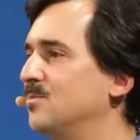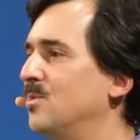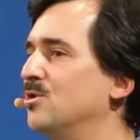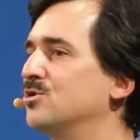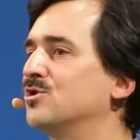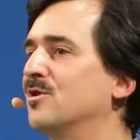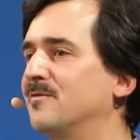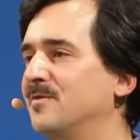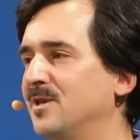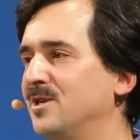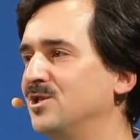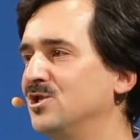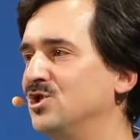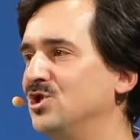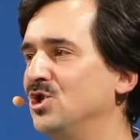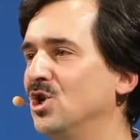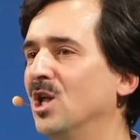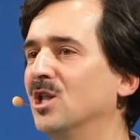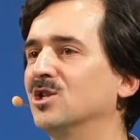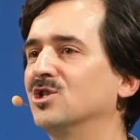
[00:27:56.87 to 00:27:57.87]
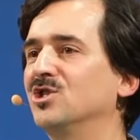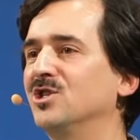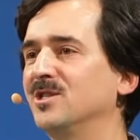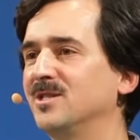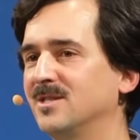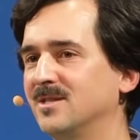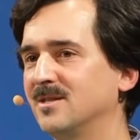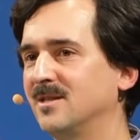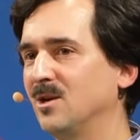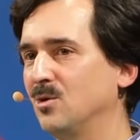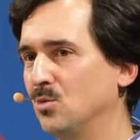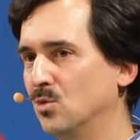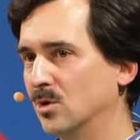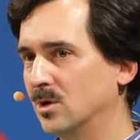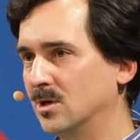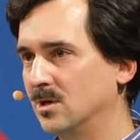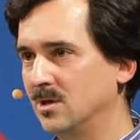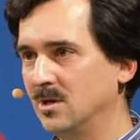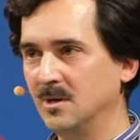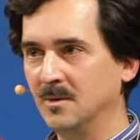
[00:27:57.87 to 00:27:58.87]
Most of these geologists, they
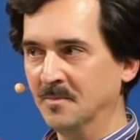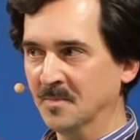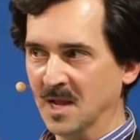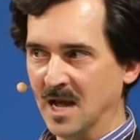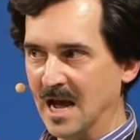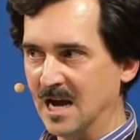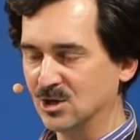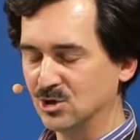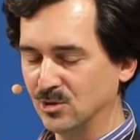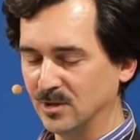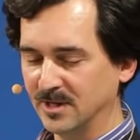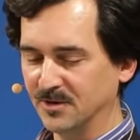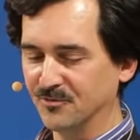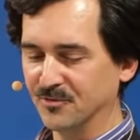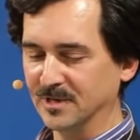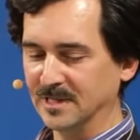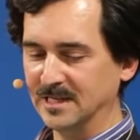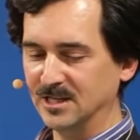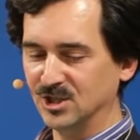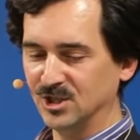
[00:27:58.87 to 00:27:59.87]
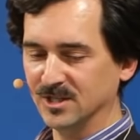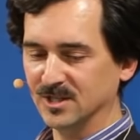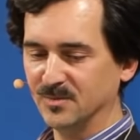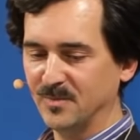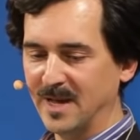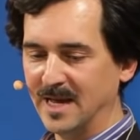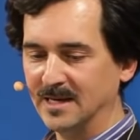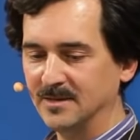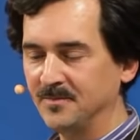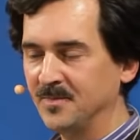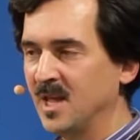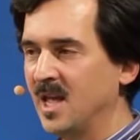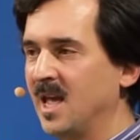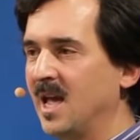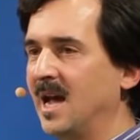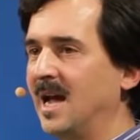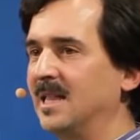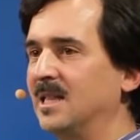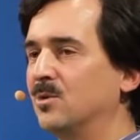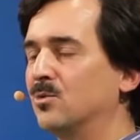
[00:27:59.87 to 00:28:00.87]
were actually religious men,
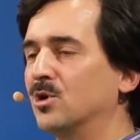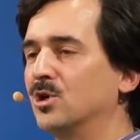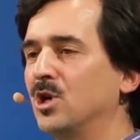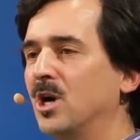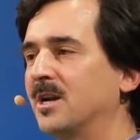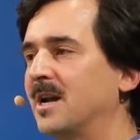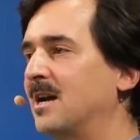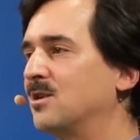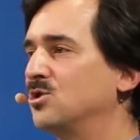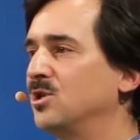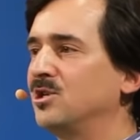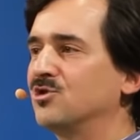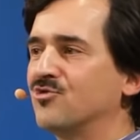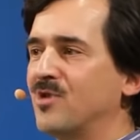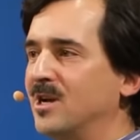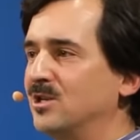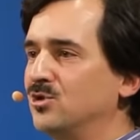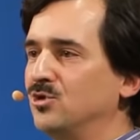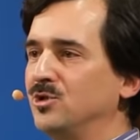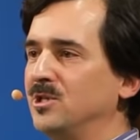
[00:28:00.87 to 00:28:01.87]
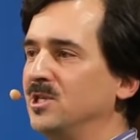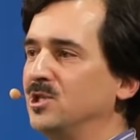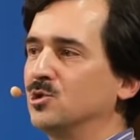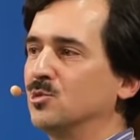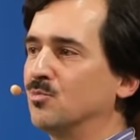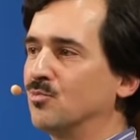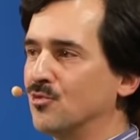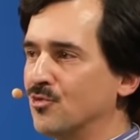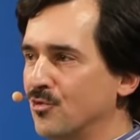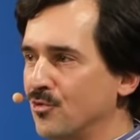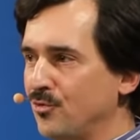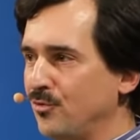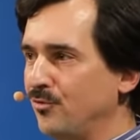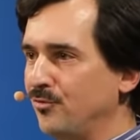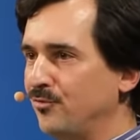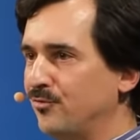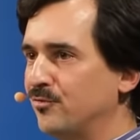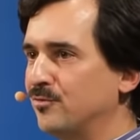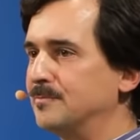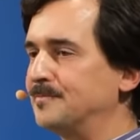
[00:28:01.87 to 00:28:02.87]
and they were not actually trying to
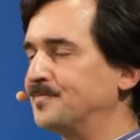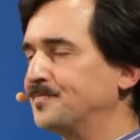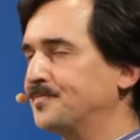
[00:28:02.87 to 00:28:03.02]
disprove